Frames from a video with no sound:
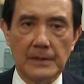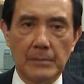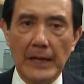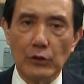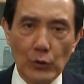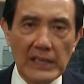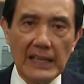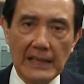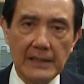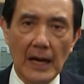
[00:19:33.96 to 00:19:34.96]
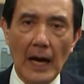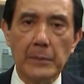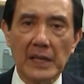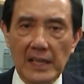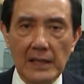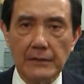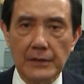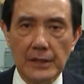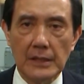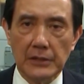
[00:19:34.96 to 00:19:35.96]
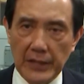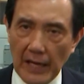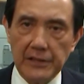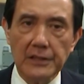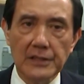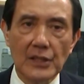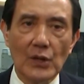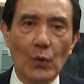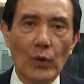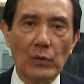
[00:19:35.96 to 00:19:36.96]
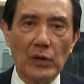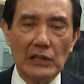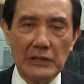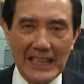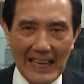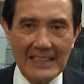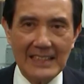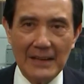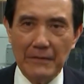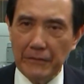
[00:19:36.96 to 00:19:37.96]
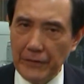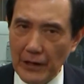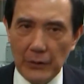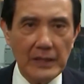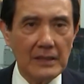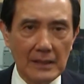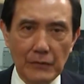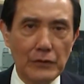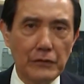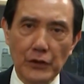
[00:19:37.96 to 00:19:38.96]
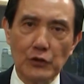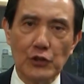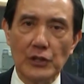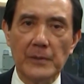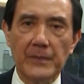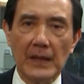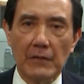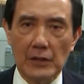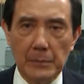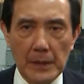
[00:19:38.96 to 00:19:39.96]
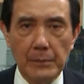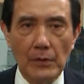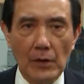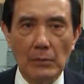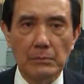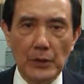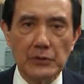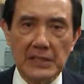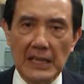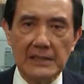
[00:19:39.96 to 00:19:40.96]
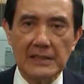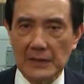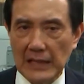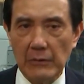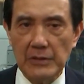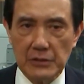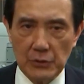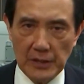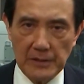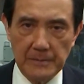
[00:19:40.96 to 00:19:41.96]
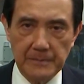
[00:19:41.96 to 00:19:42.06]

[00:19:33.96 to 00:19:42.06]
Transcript: By doing that, I believe, together, we will create a very different future for the people on both sides of the Taiwan Strait.